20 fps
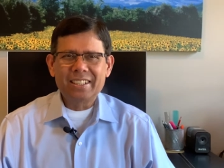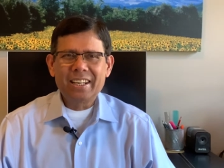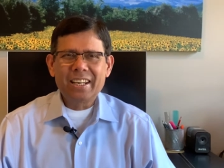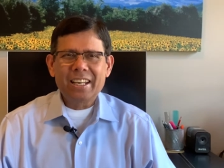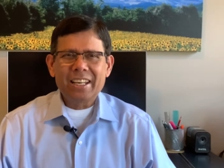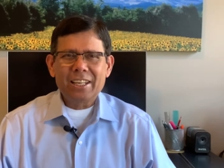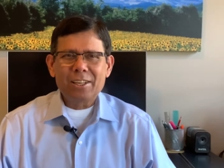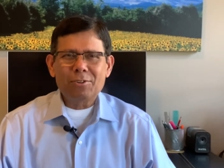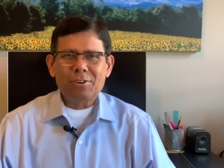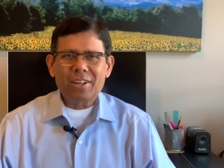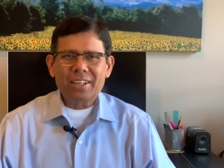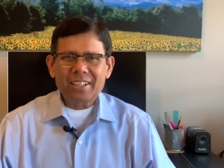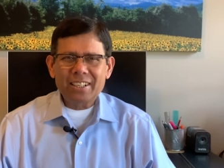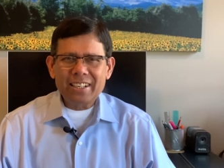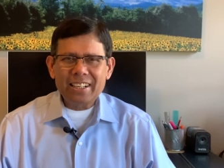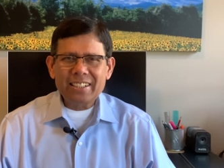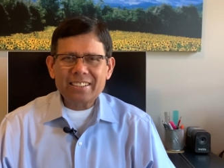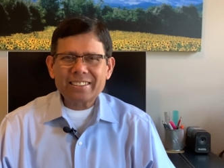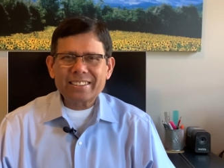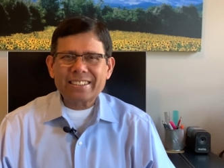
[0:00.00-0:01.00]
You are a
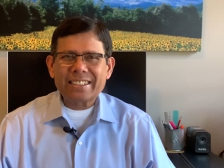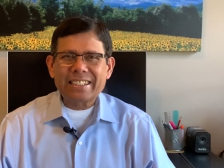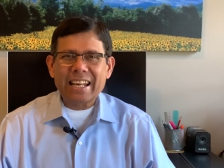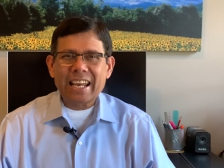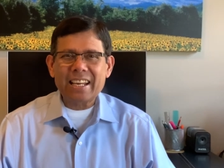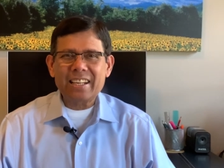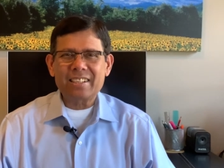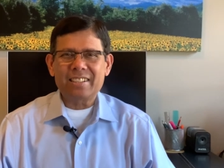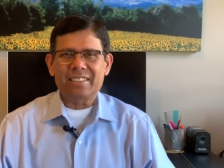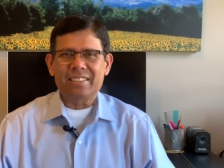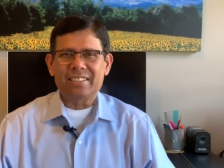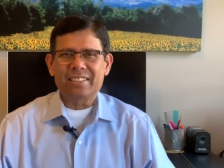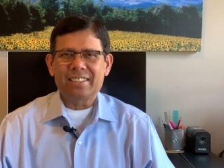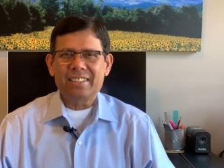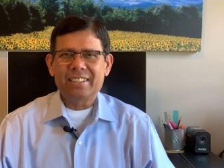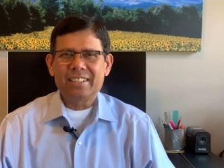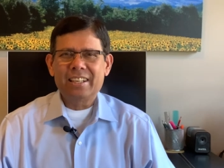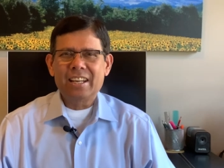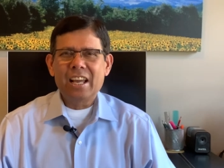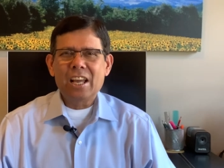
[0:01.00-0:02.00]
risk taker.
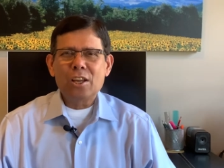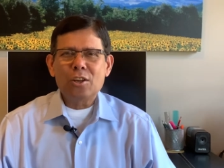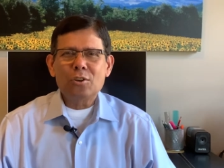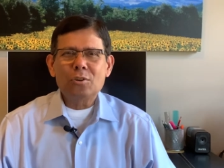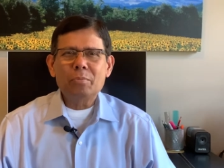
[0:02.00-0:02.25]
You